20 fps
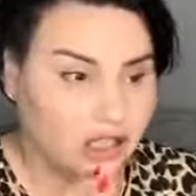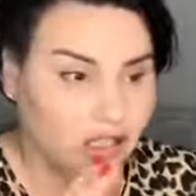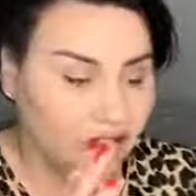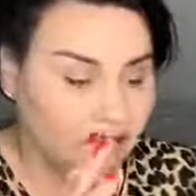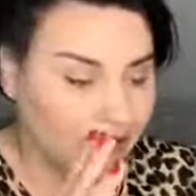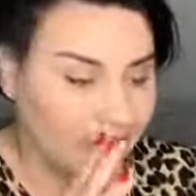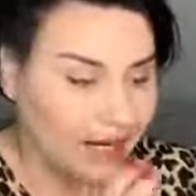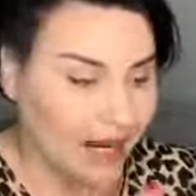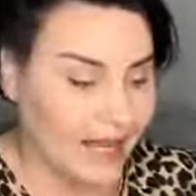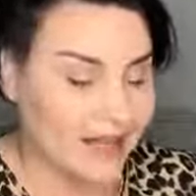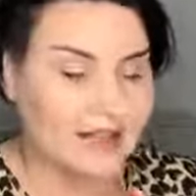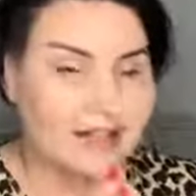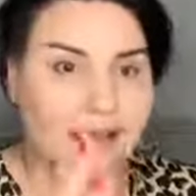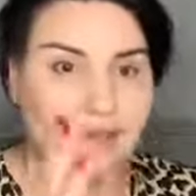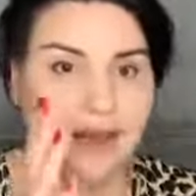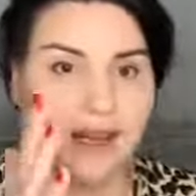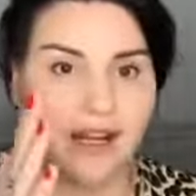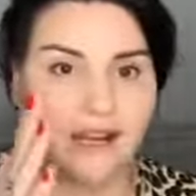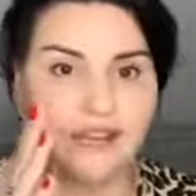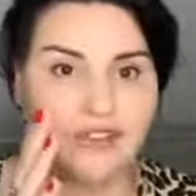You get X
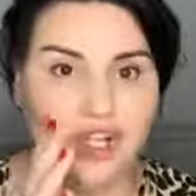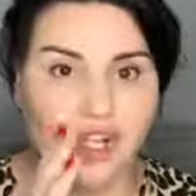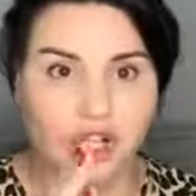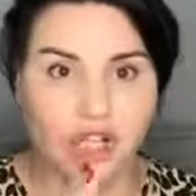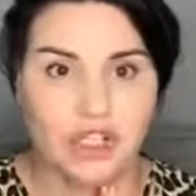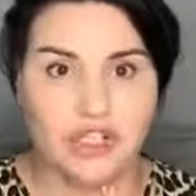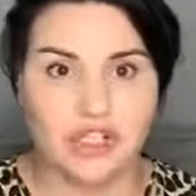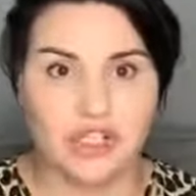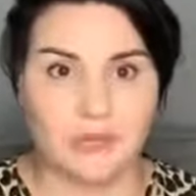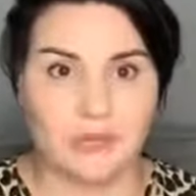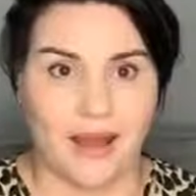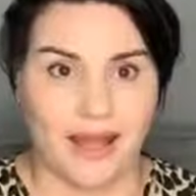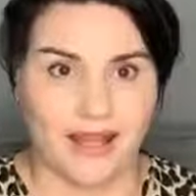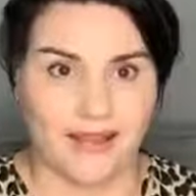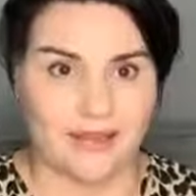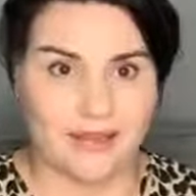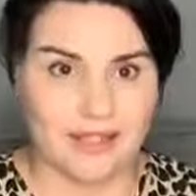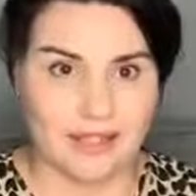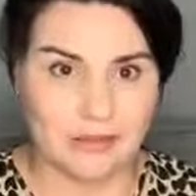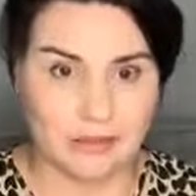amount of dollars, you pay
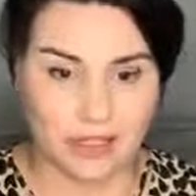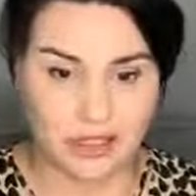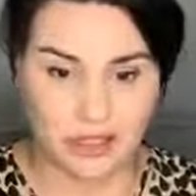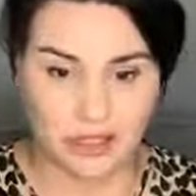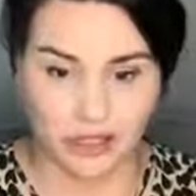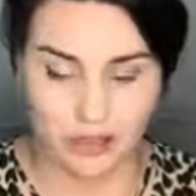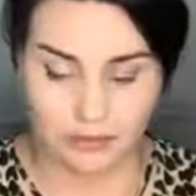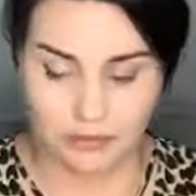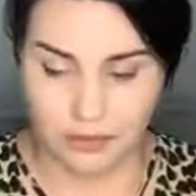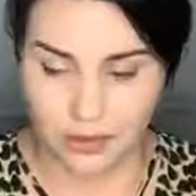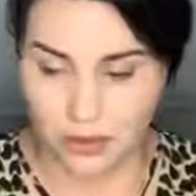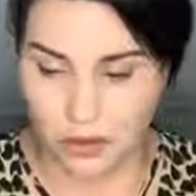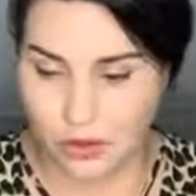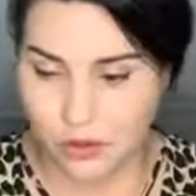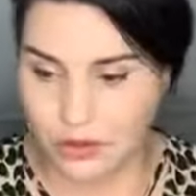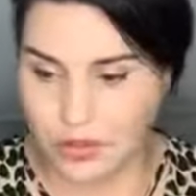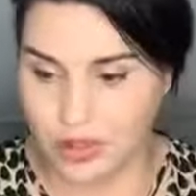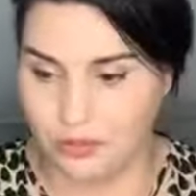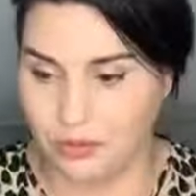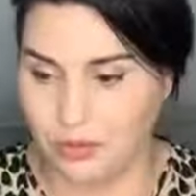this much on
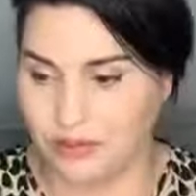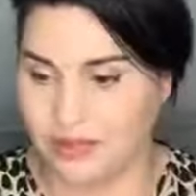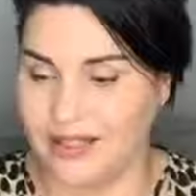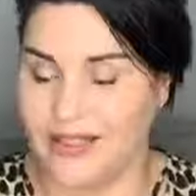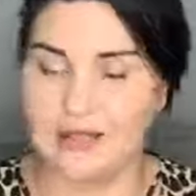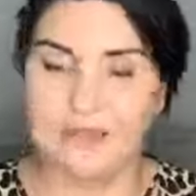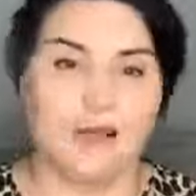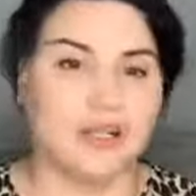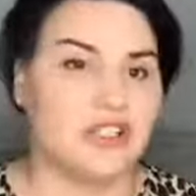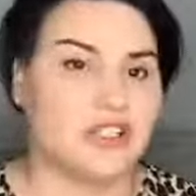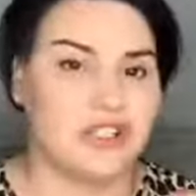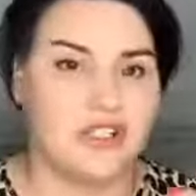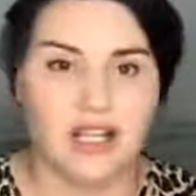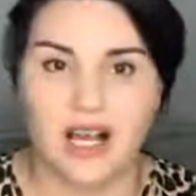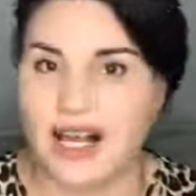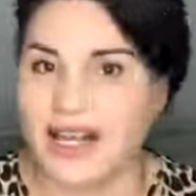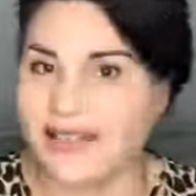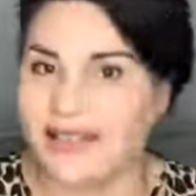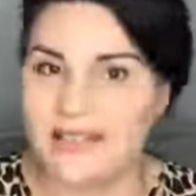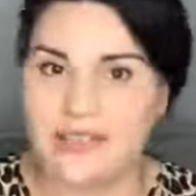bills, you put this much
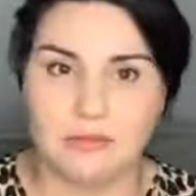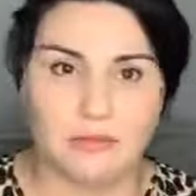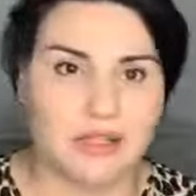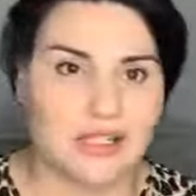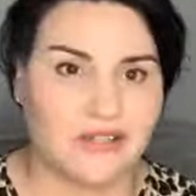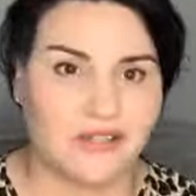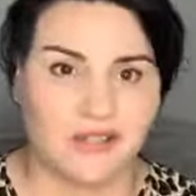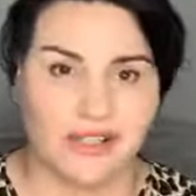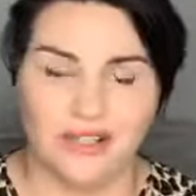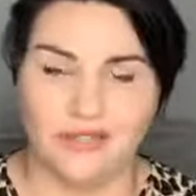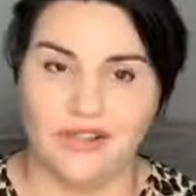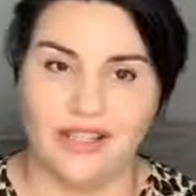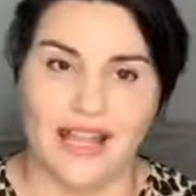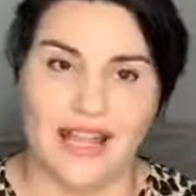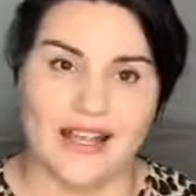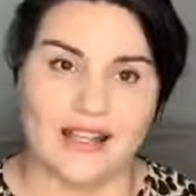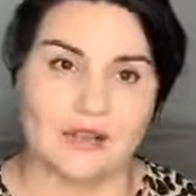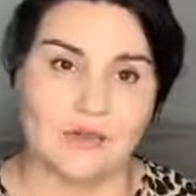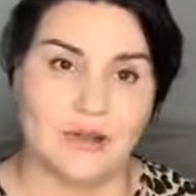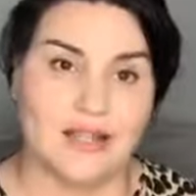aside, this much for living,
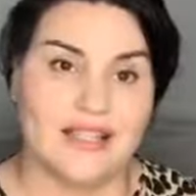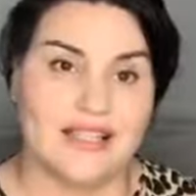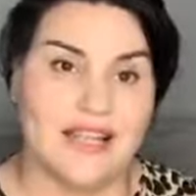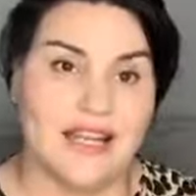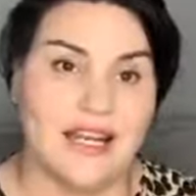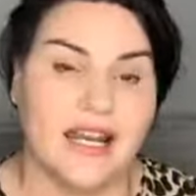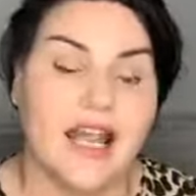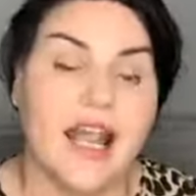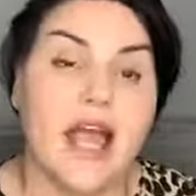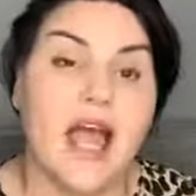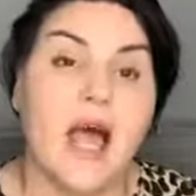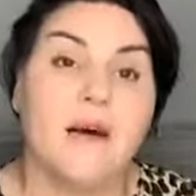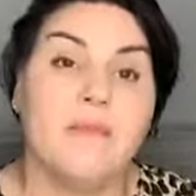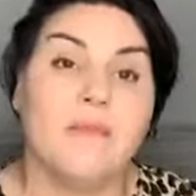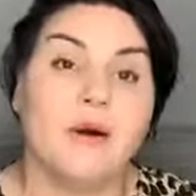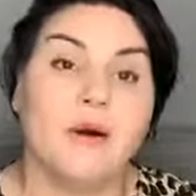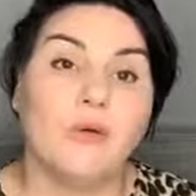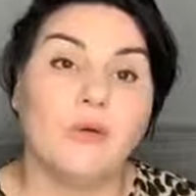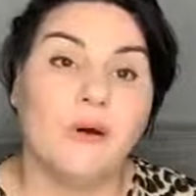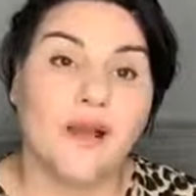XYZ.
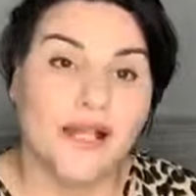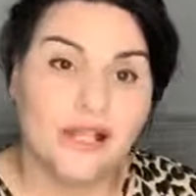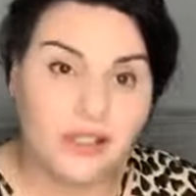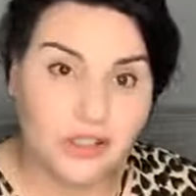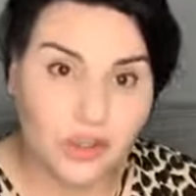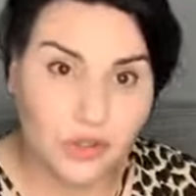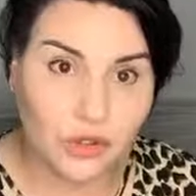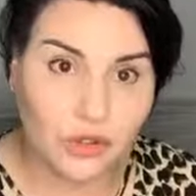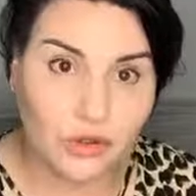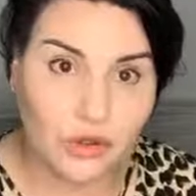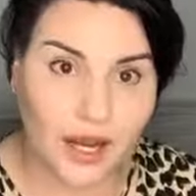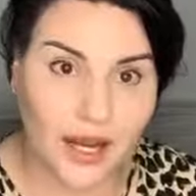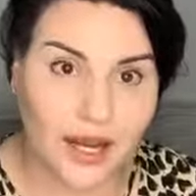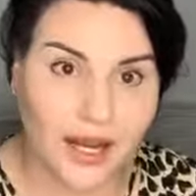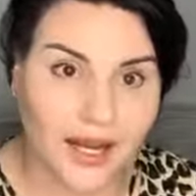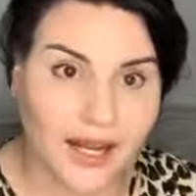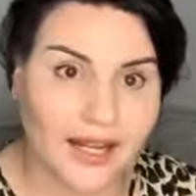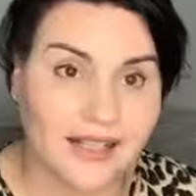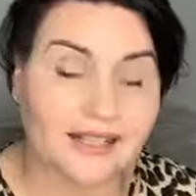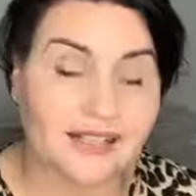But when you
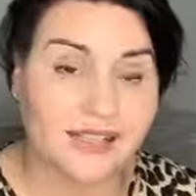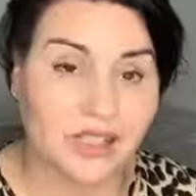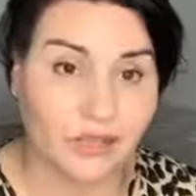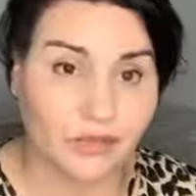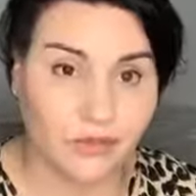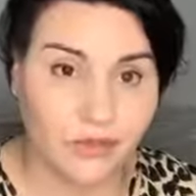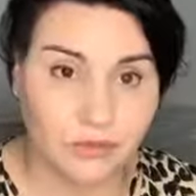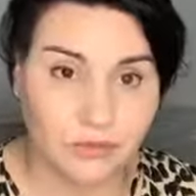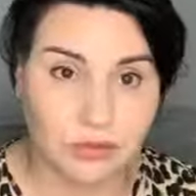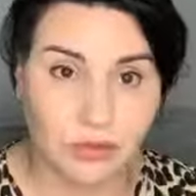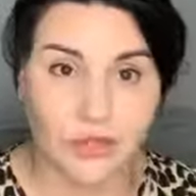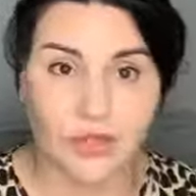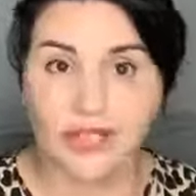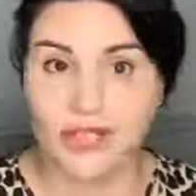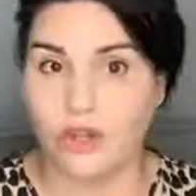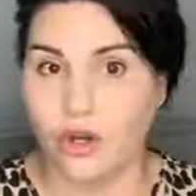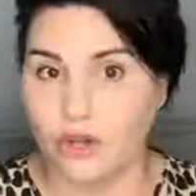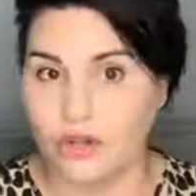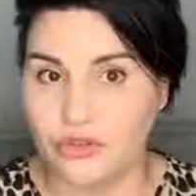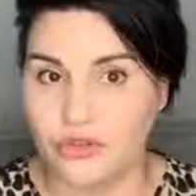are a
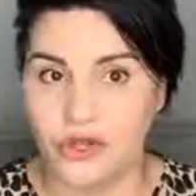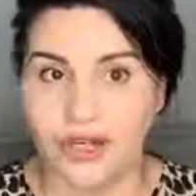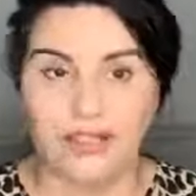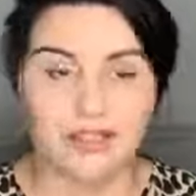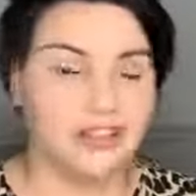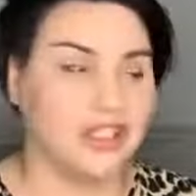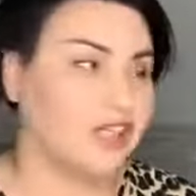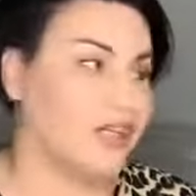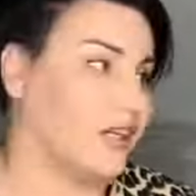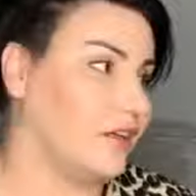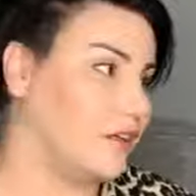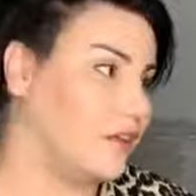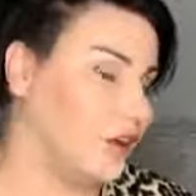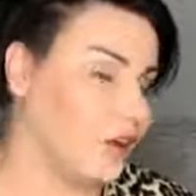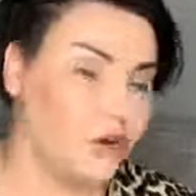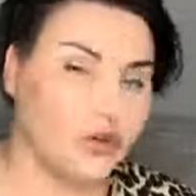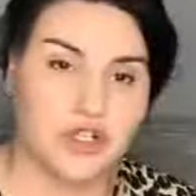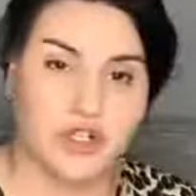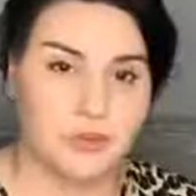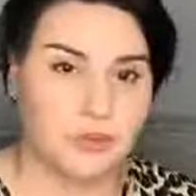self-employed contractor,
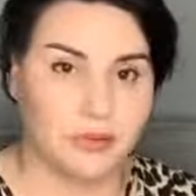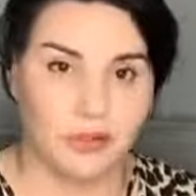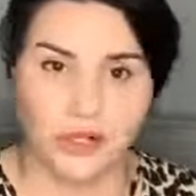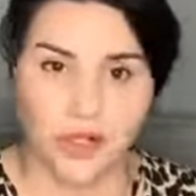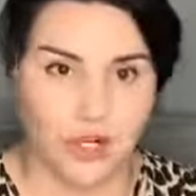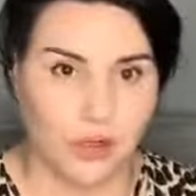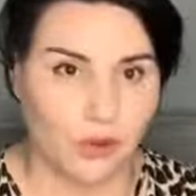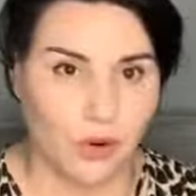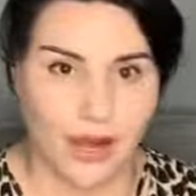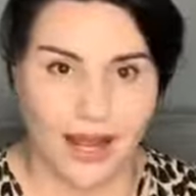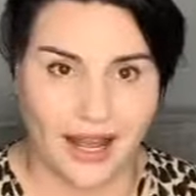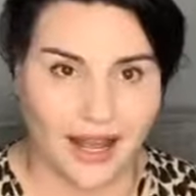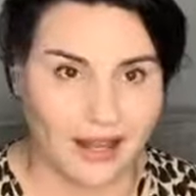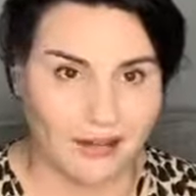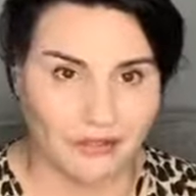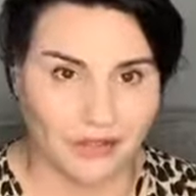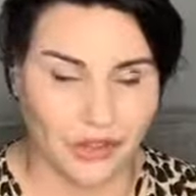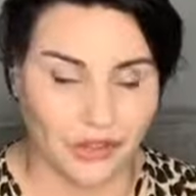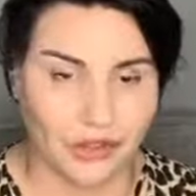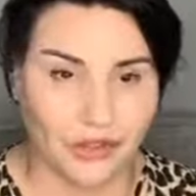entrepreneur, what
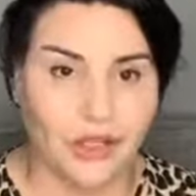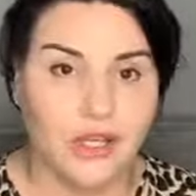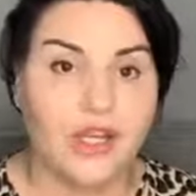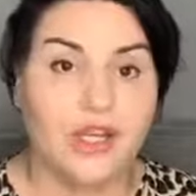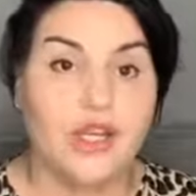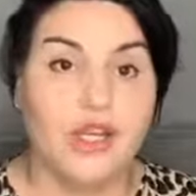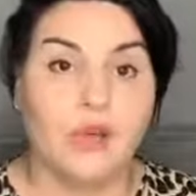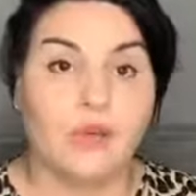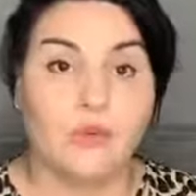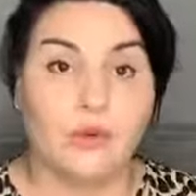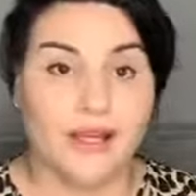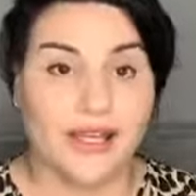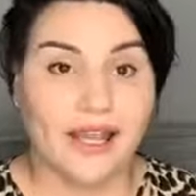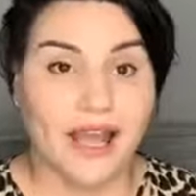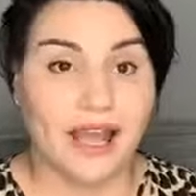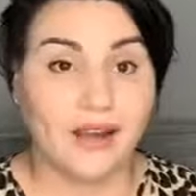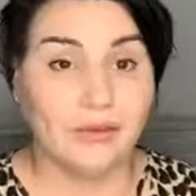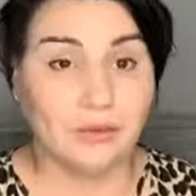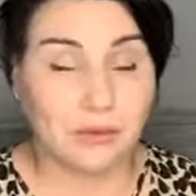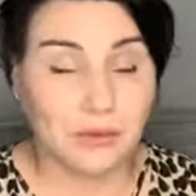have you, we
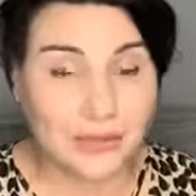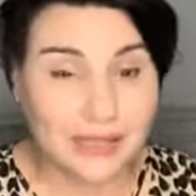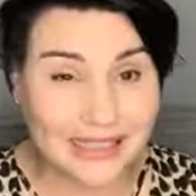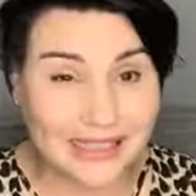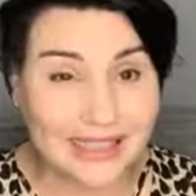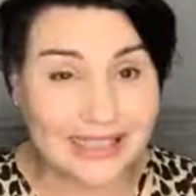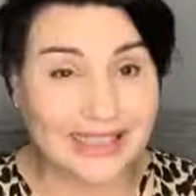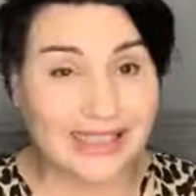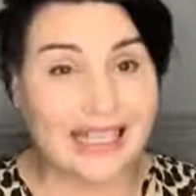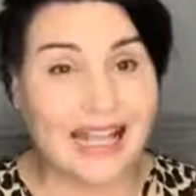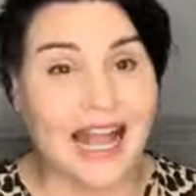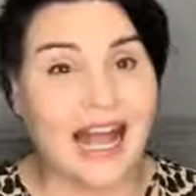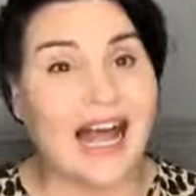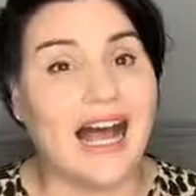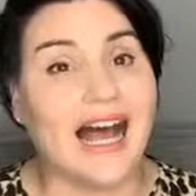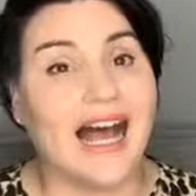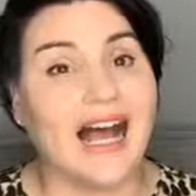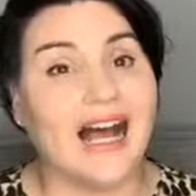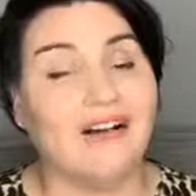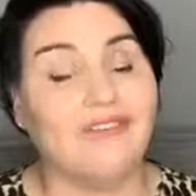really
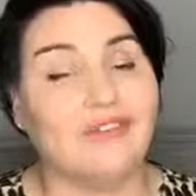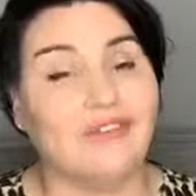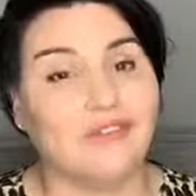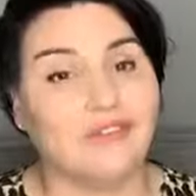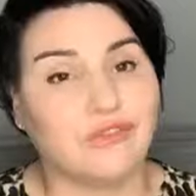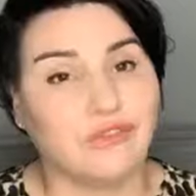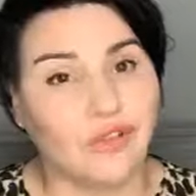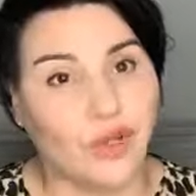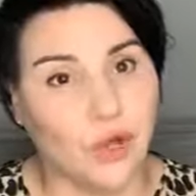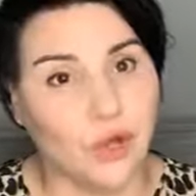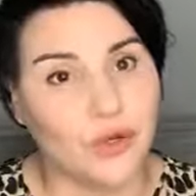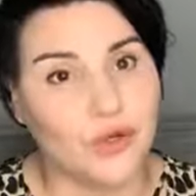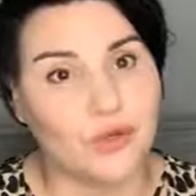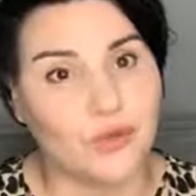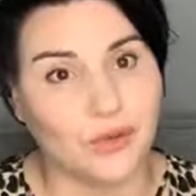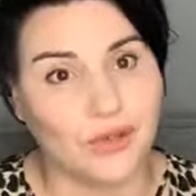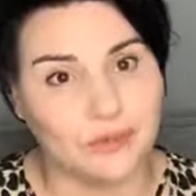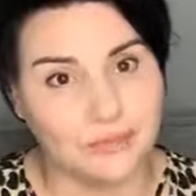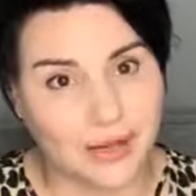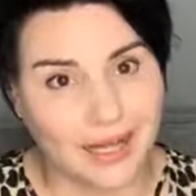have
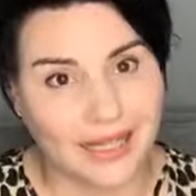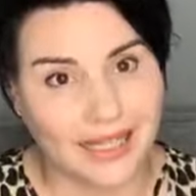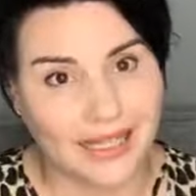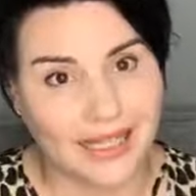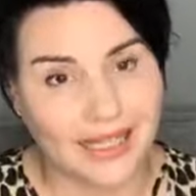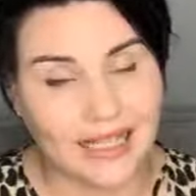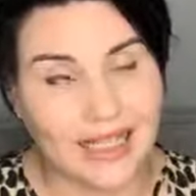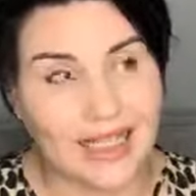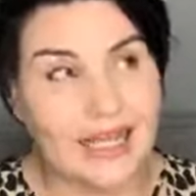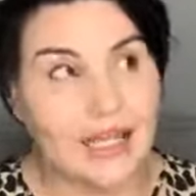flows with money.